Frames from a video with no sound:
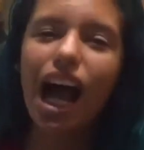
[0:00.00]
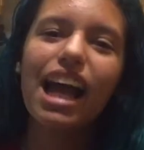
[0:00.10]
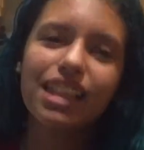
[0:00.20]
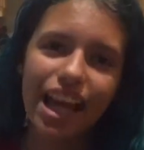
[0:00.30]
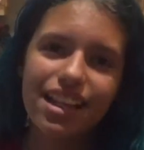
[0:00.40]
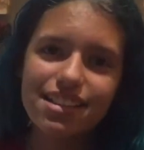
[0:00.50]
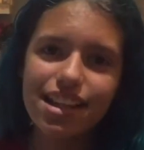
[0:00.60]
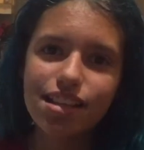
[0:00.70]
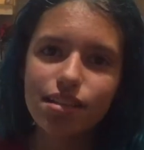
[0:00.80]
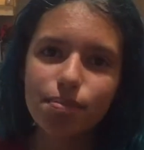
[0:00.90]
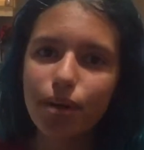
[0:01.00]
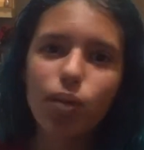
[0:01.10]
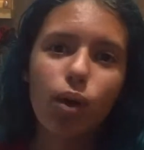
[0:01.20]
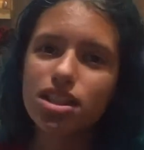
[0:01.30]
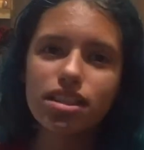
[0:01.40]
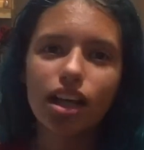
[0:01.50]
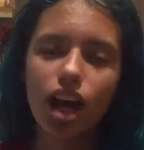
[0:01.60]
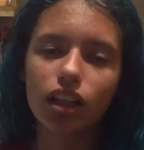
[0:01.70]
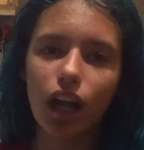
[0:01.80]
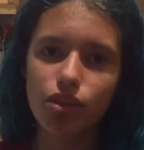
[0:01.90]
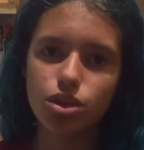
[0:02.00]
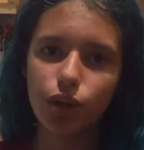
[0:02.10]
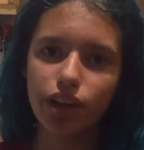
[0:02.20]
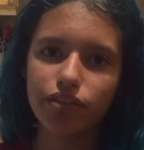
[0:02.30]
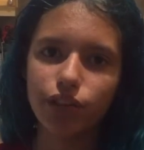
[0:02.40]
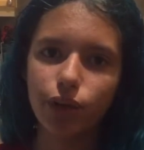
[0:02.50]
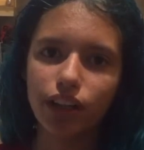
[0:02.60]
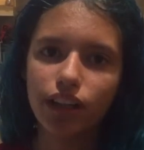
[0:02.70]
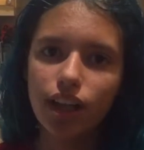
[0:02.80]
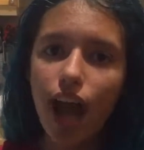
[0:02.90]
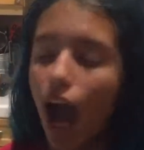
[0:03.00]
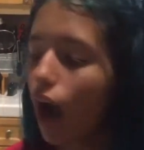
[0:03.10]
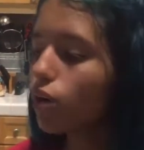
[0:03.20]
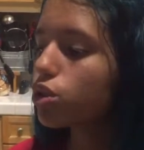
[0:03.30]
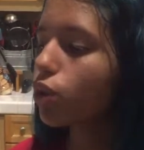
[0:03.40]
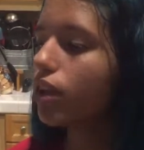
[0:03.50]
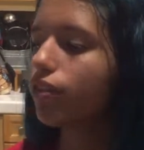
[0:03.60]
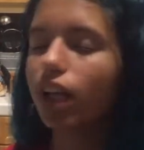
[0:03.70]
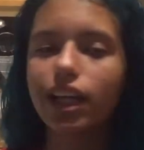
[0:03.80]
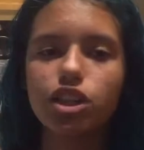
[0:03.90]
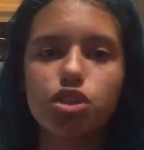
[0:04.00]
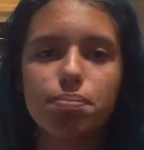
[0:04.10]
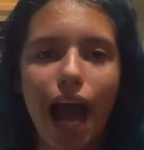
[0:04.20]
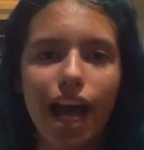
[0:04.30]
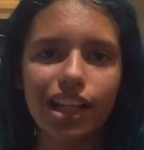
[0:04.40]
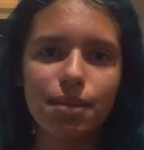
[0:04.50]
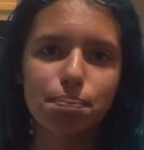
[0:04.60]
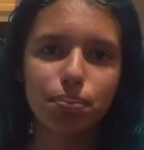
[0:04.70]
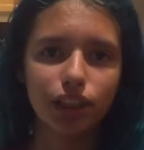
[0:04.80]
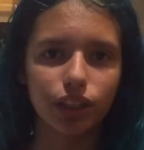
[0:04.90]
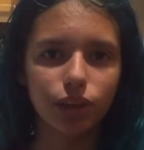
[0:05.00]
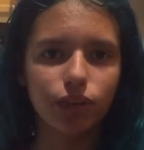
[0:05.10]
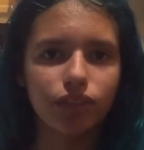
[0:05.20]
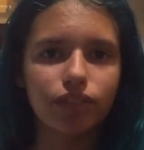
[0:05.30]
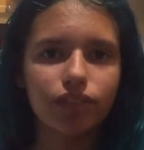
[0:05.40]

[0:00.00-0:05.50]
I liked it, but it wasn't the color I was going for. I was going for like a dramatic blue.